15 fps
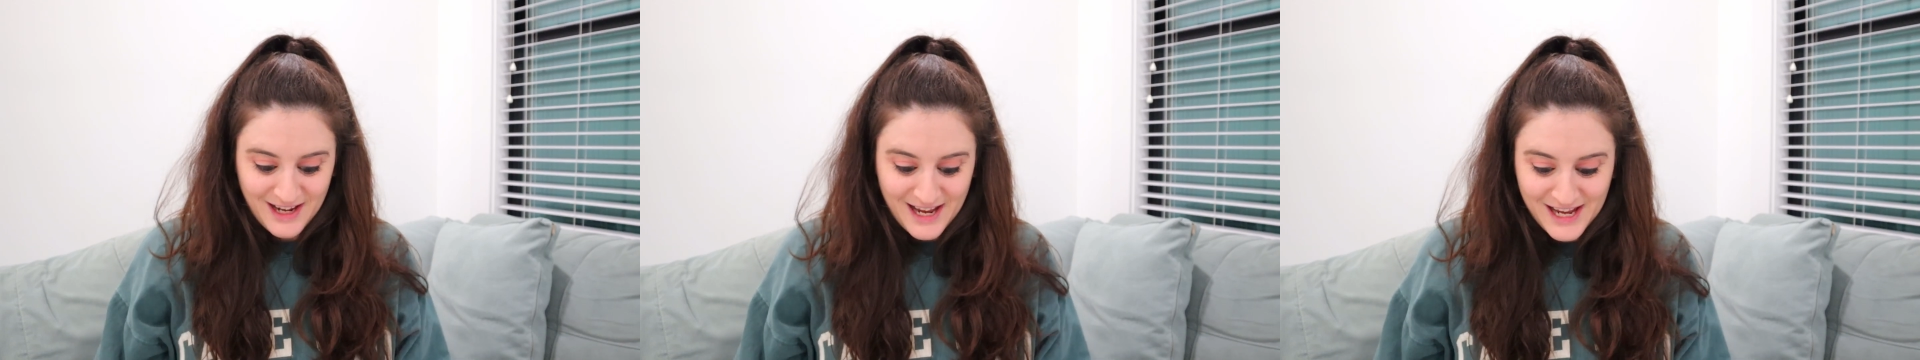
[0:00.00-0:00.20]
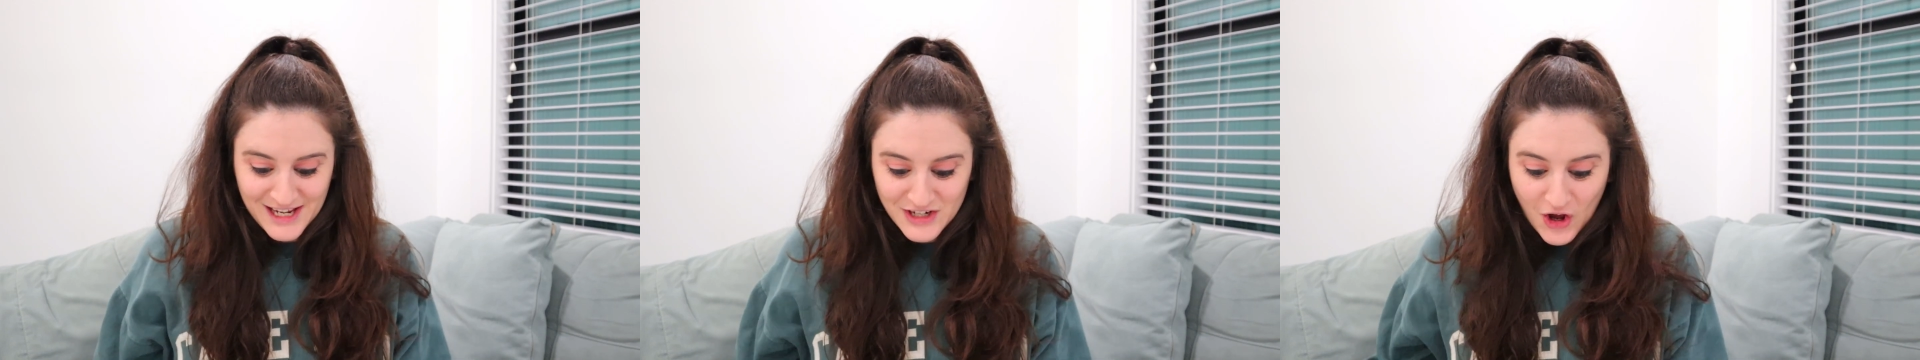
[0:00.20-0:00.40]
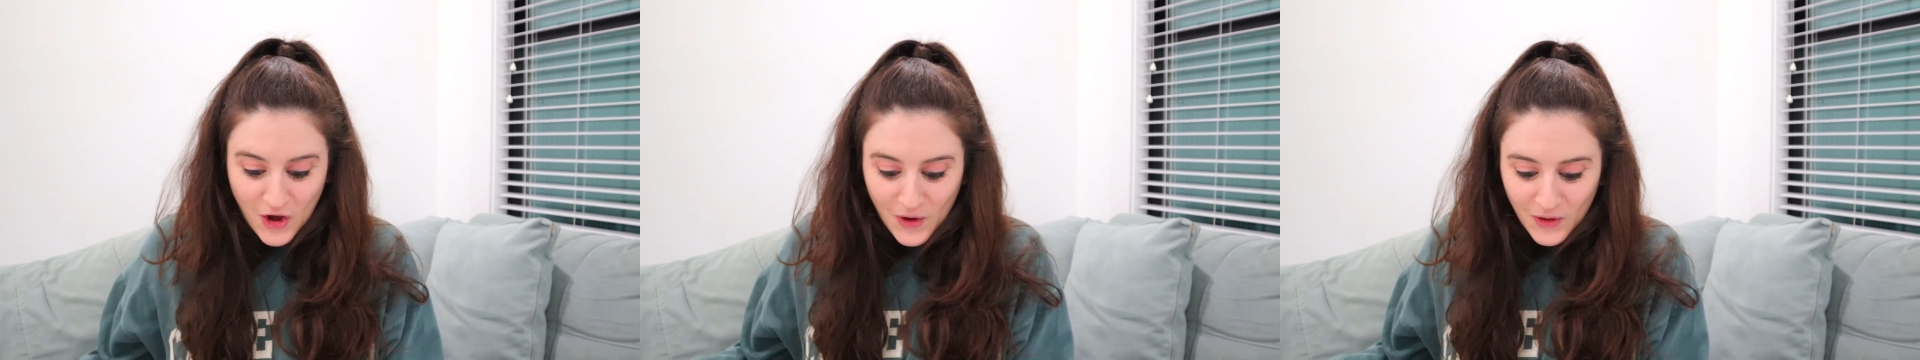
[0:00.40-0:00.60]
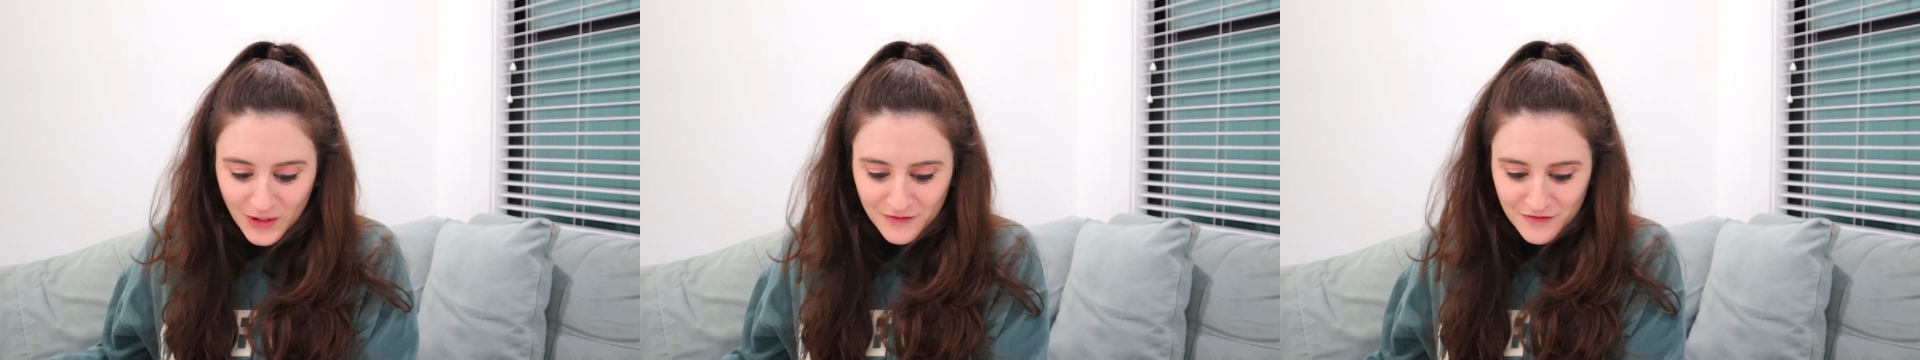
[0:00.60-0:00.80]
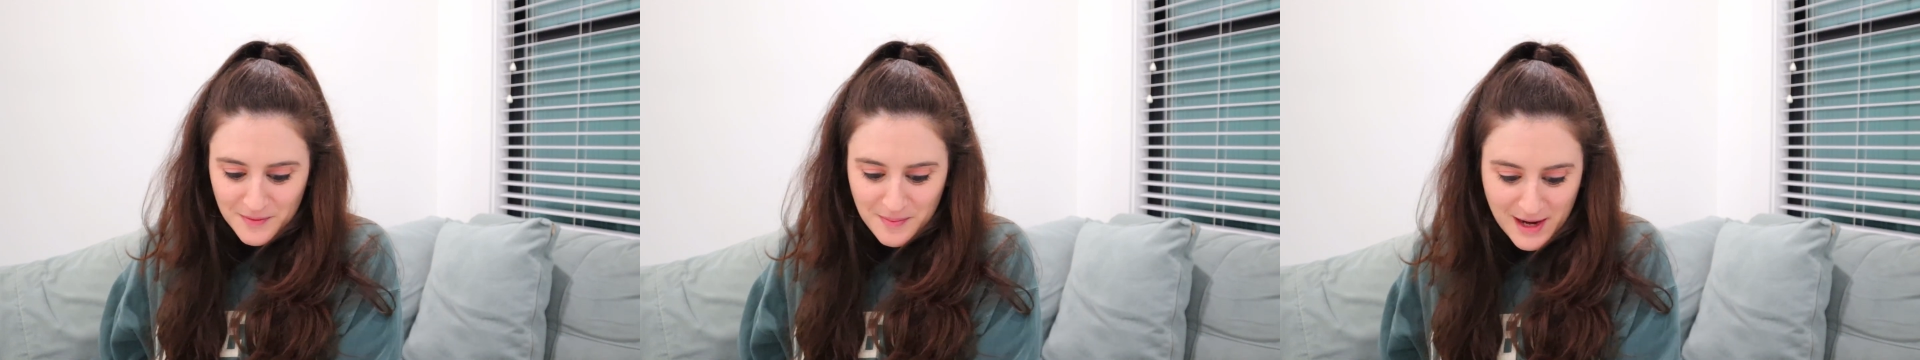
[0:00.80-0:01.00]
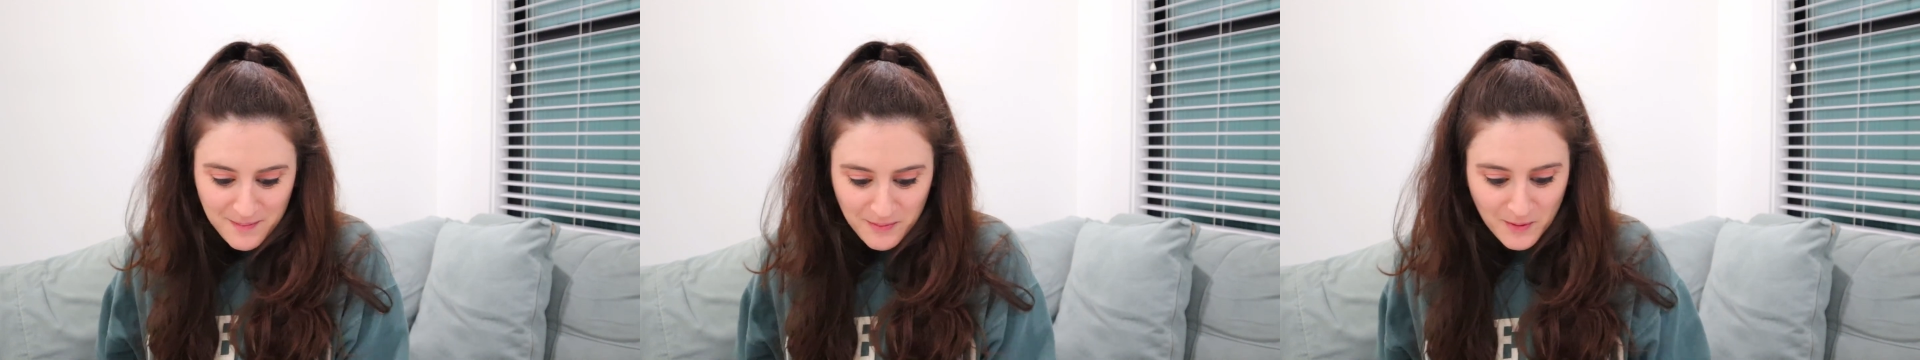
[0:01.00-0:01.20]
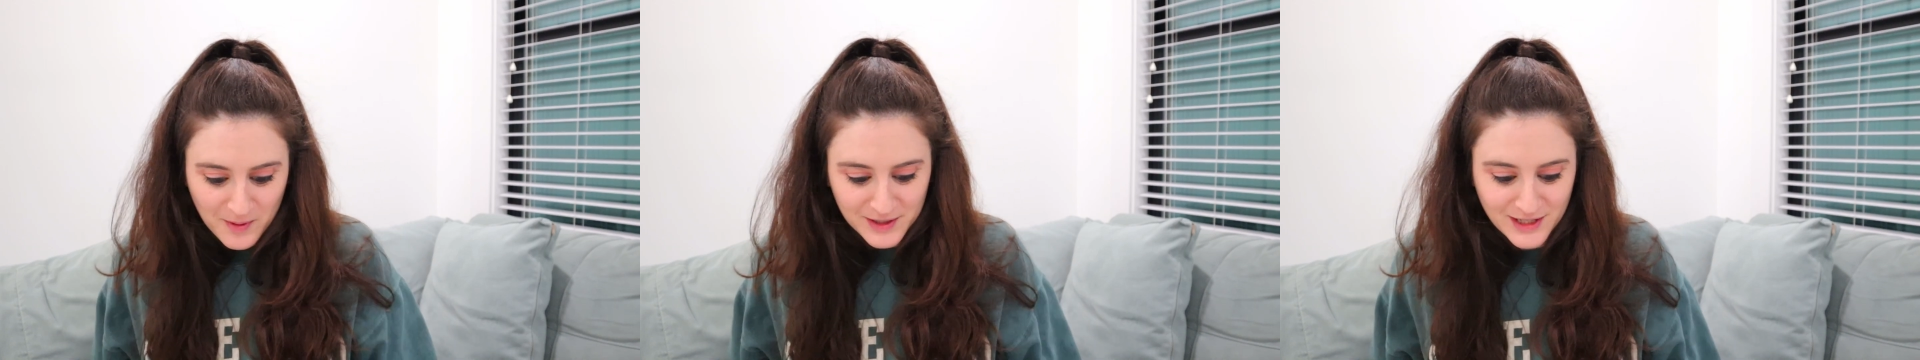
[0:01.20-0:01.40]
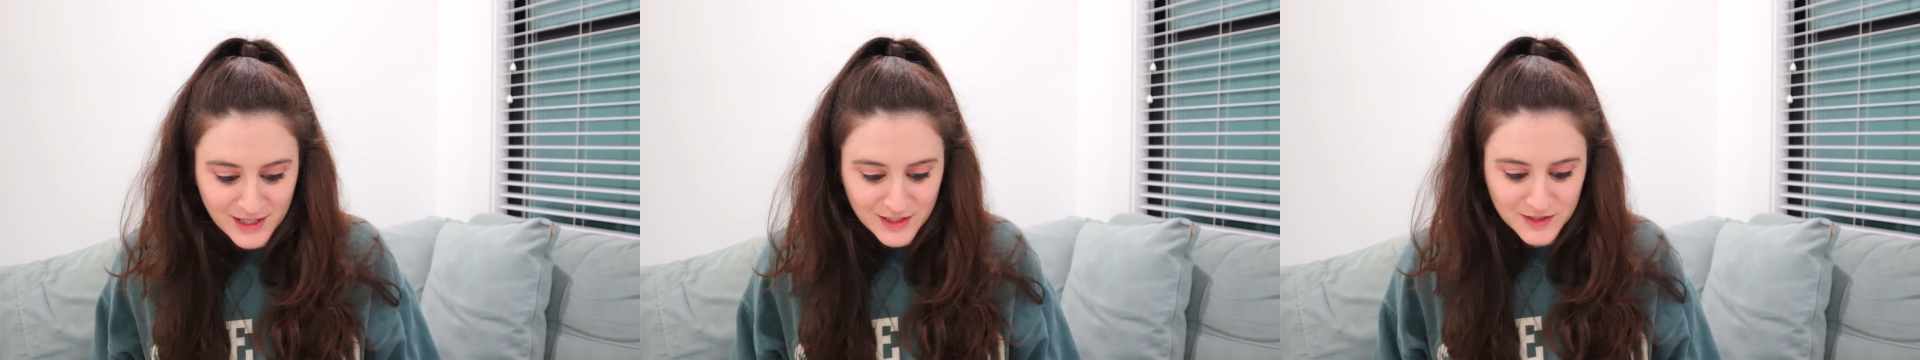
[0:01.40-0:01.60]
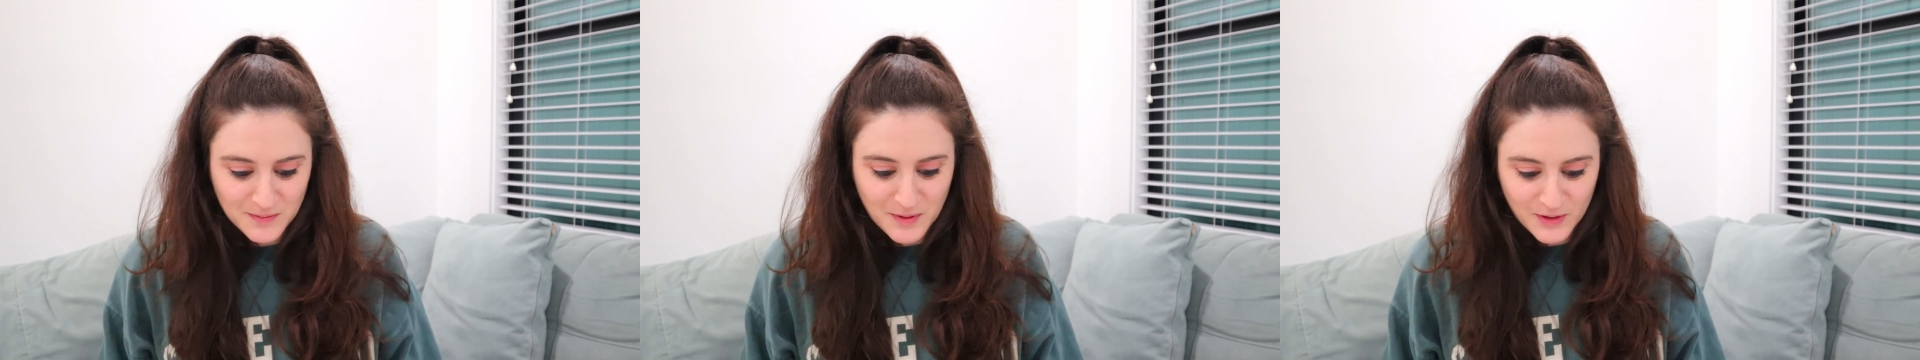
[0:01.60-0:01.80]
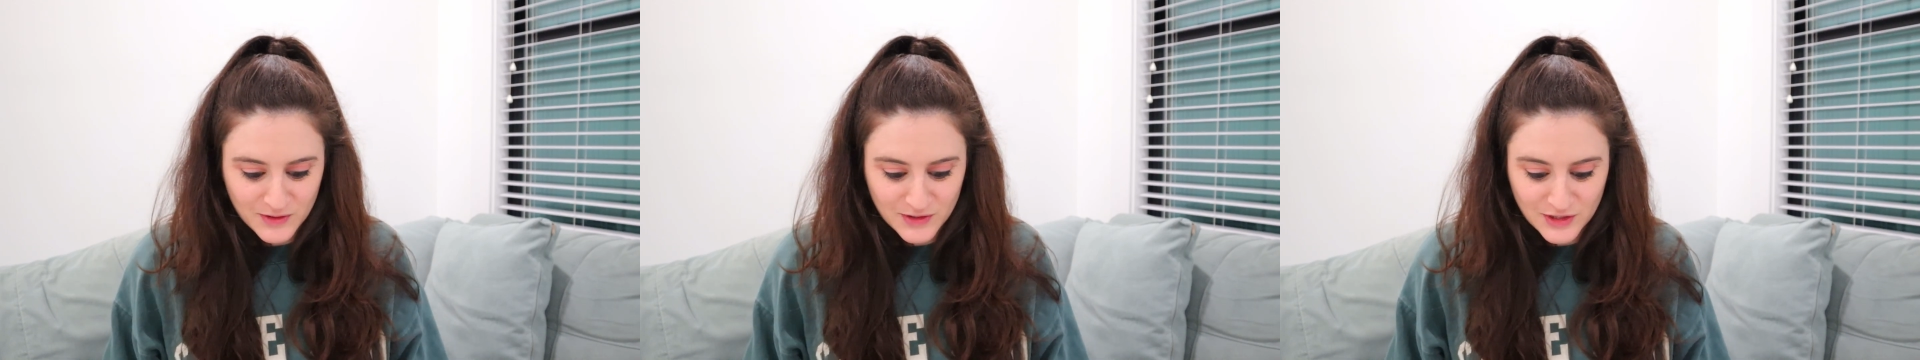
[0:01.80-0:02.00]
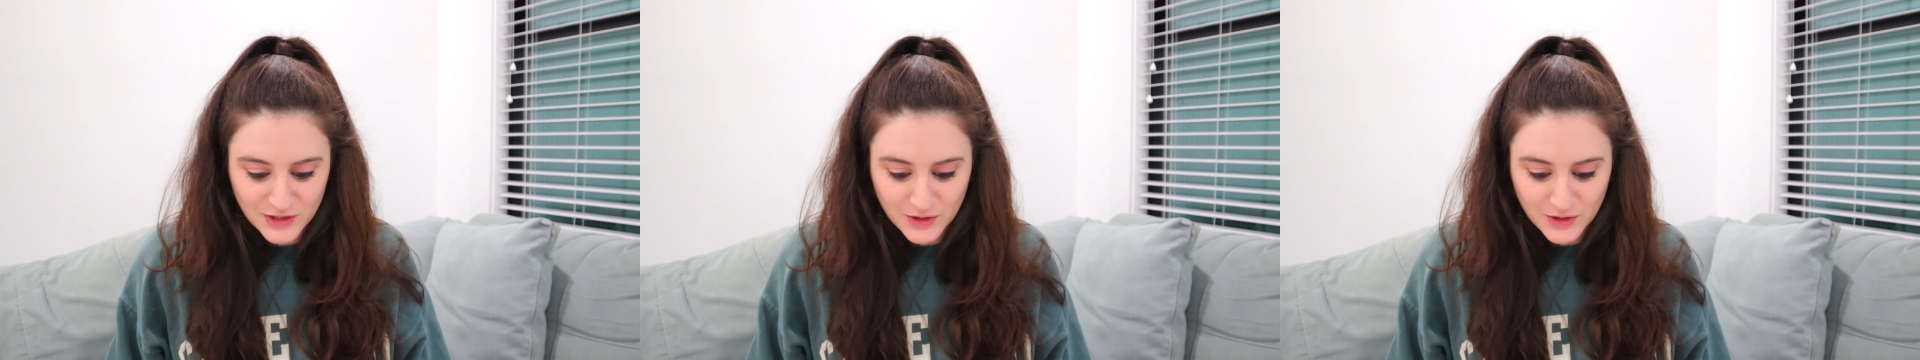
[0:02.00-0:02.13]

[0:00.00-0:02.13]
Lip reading: And all of the paperwork that is supposed